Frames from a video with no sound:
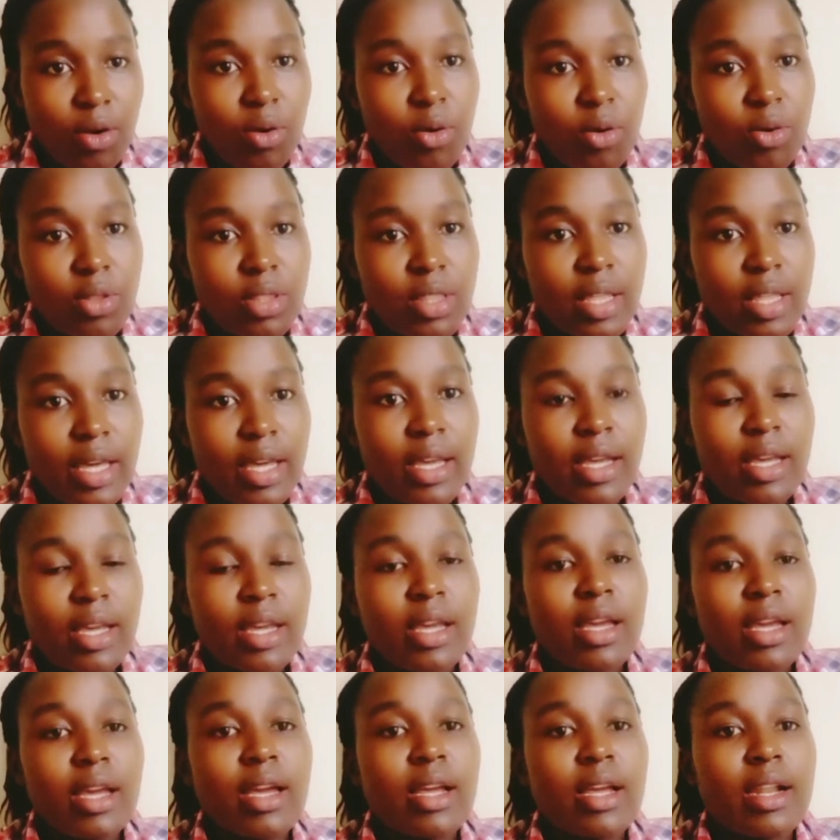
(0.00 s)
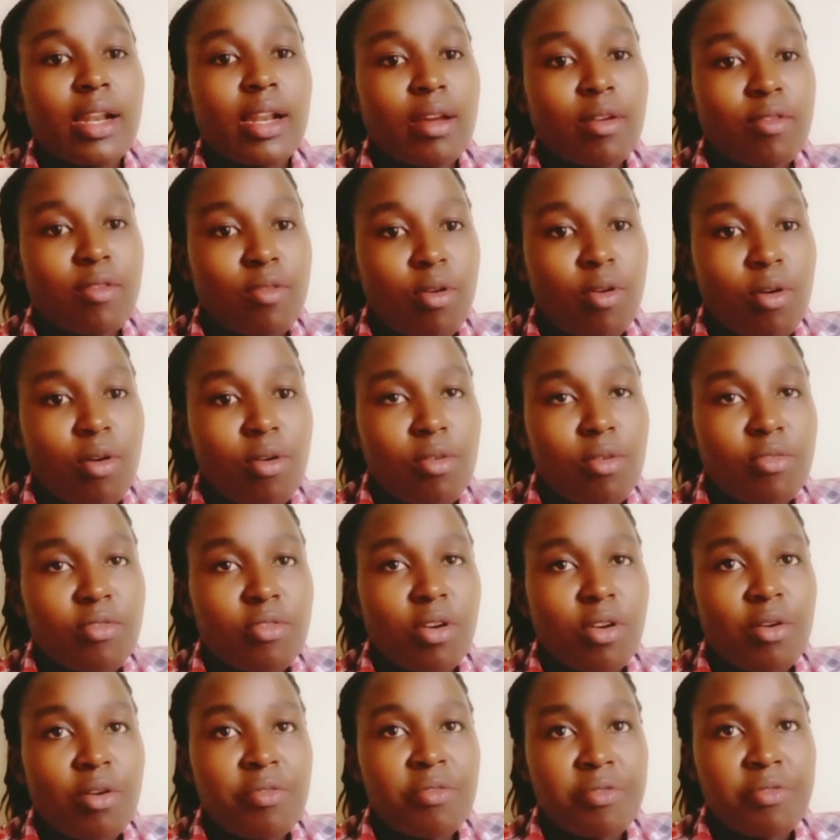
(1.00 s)
on the level of
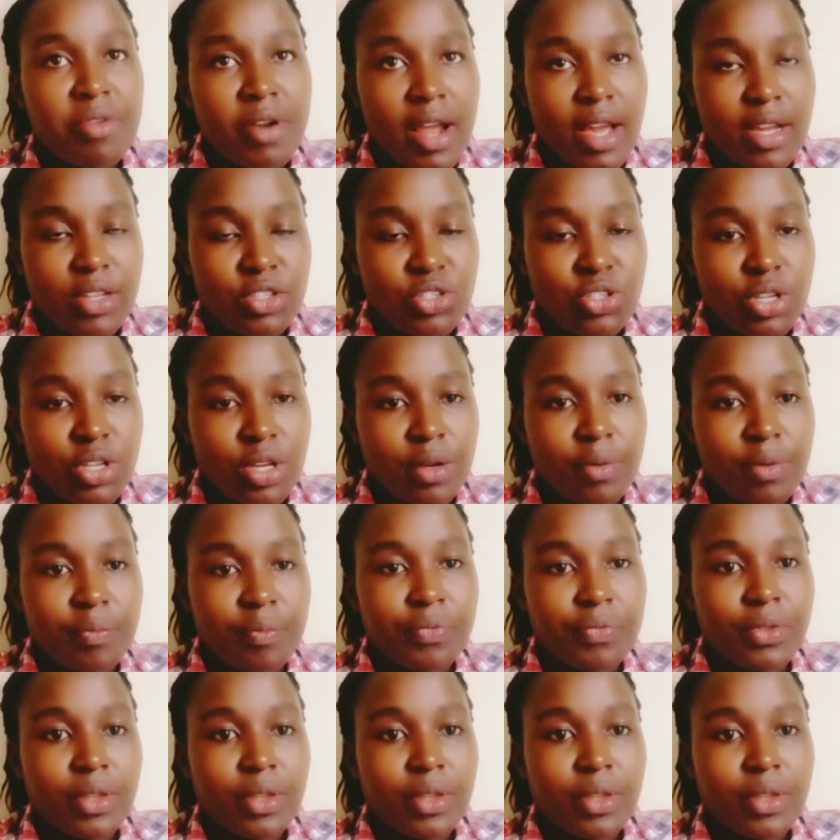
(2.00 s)
your fracture.